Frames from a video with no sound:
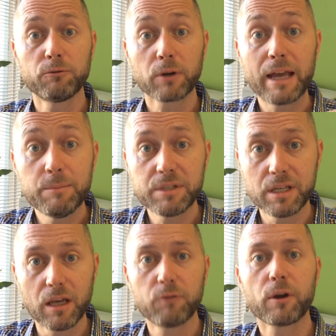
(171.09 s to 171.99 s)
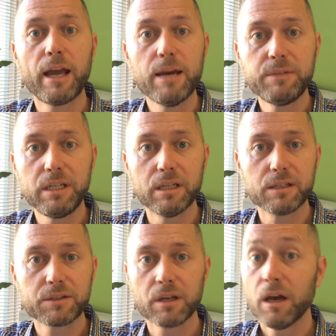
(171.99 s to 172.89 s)
for emptying, for
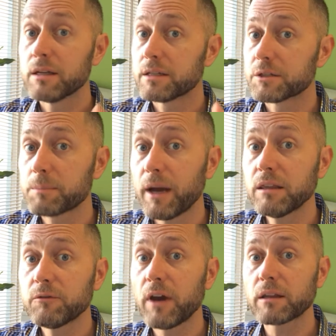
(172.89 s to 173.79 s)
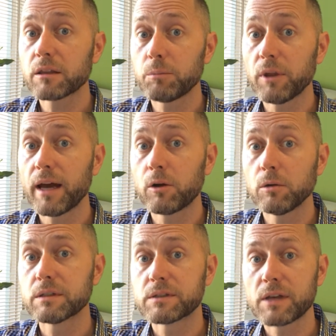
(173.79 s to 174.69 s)
emptiness, despite the fact that the black
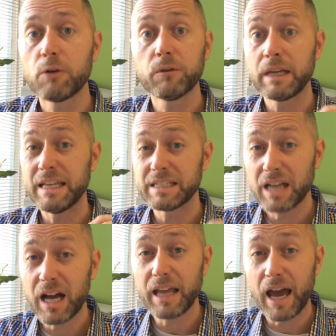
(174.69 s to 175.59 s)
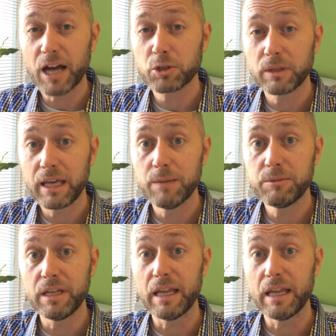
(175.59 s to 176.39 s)
hole itself is not actually empty.